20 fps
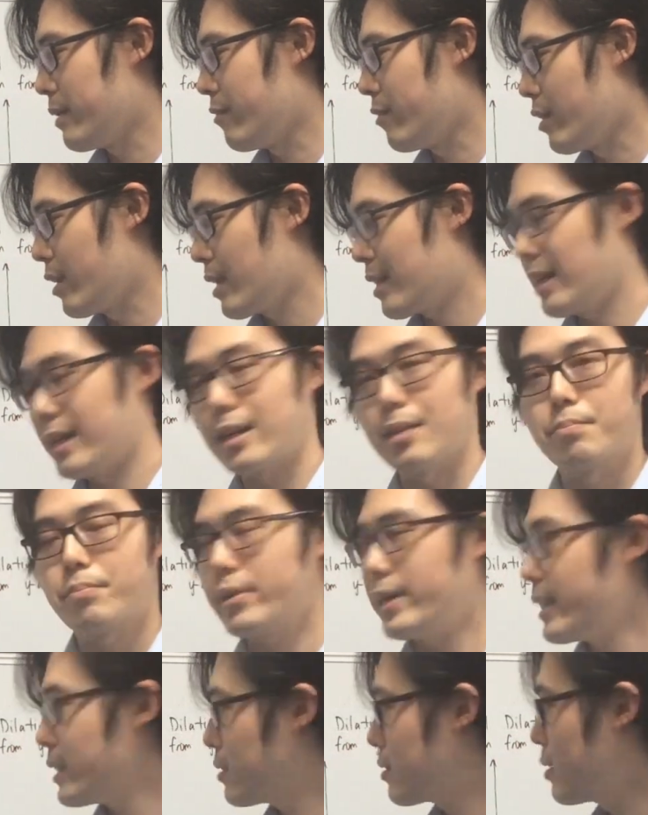vertically
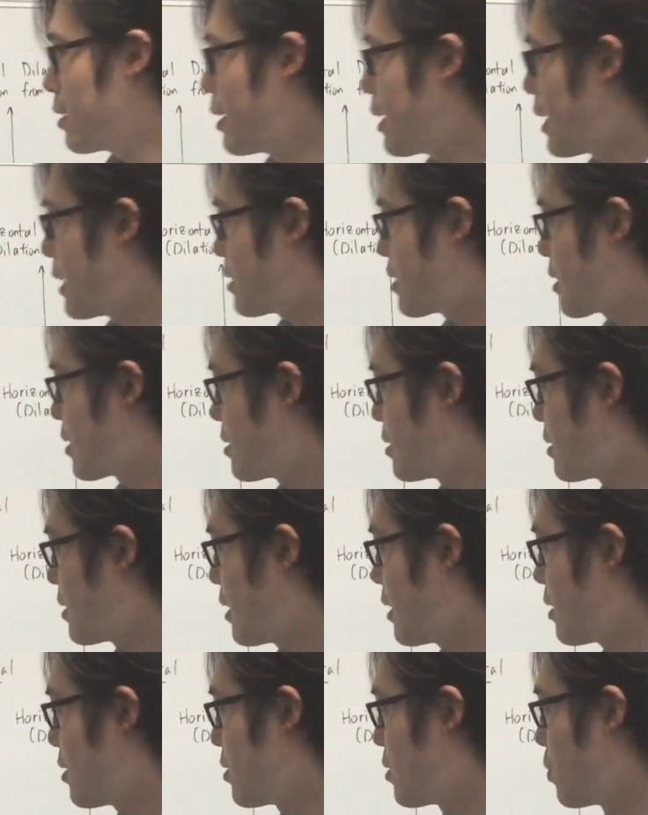compressed. As you can
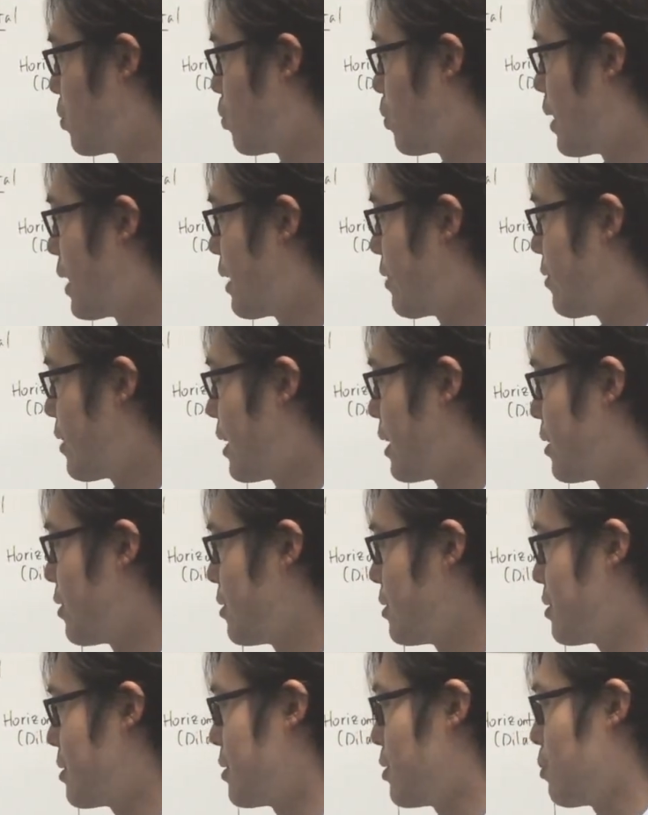see, the y
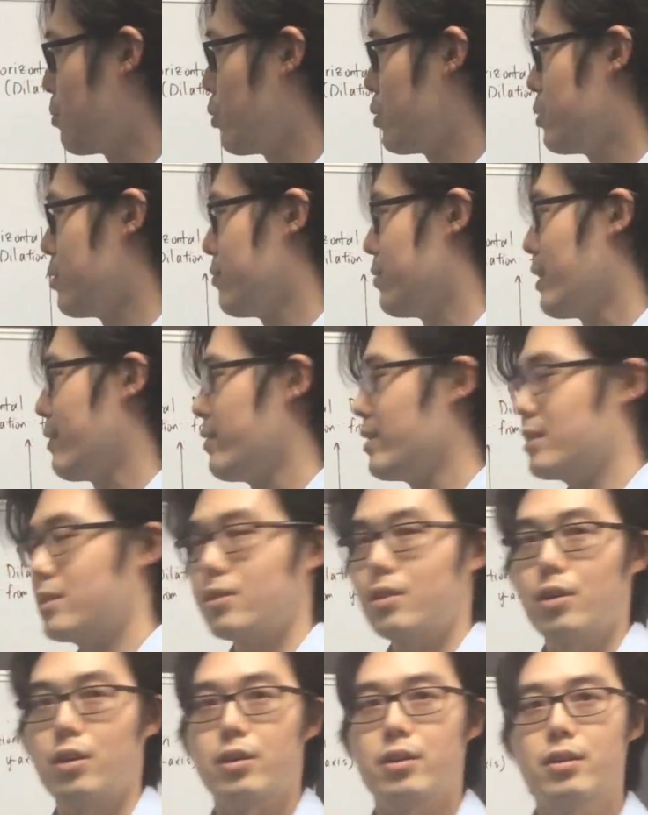value is 0.25.
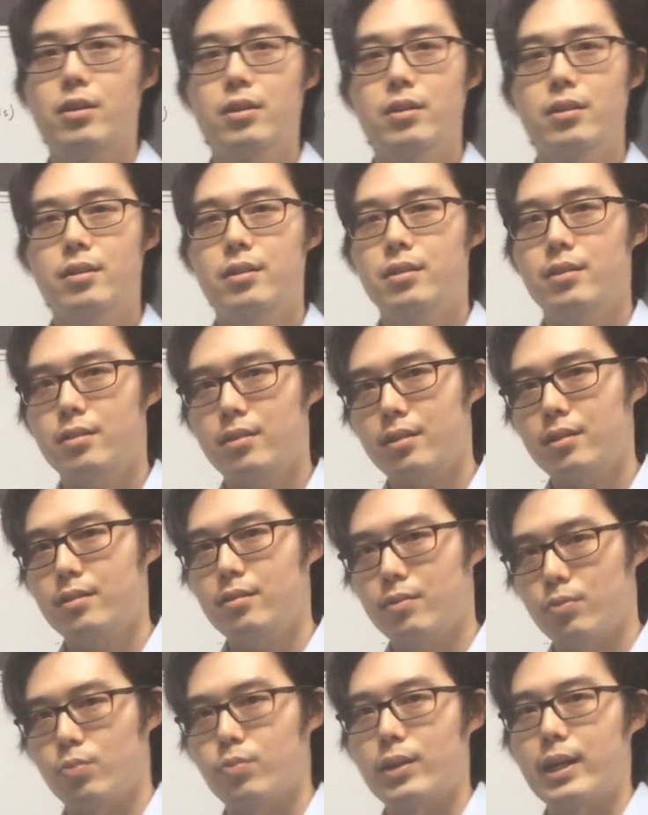
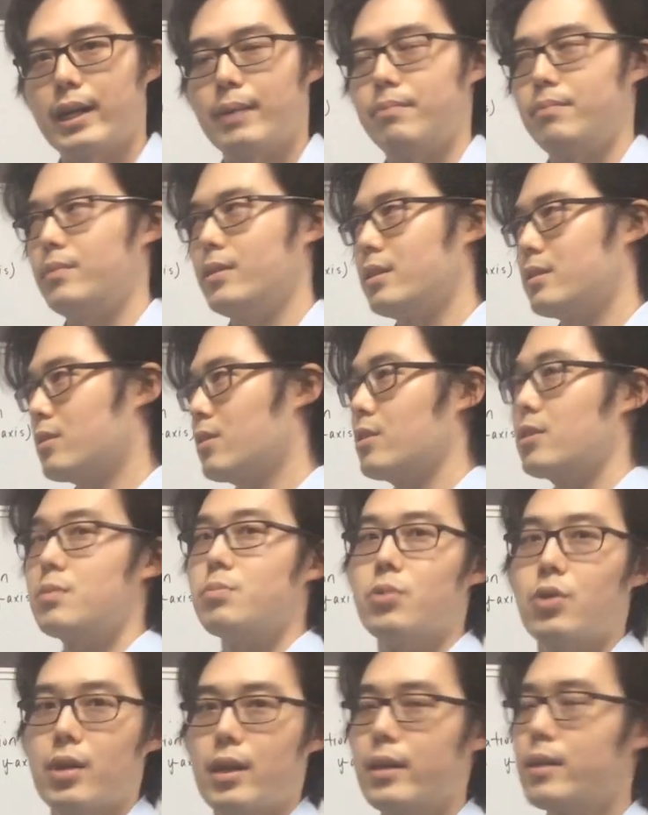It's gone
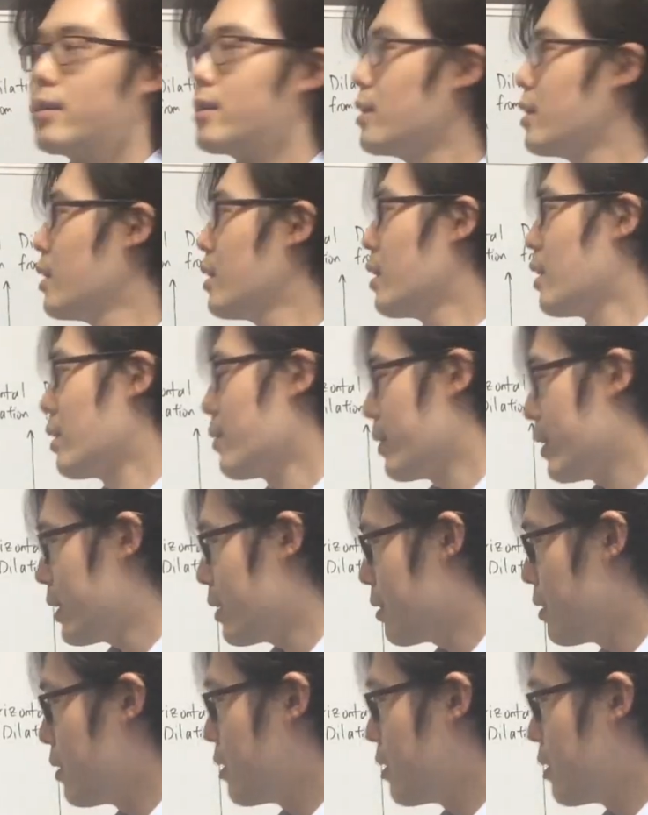smaller. All right.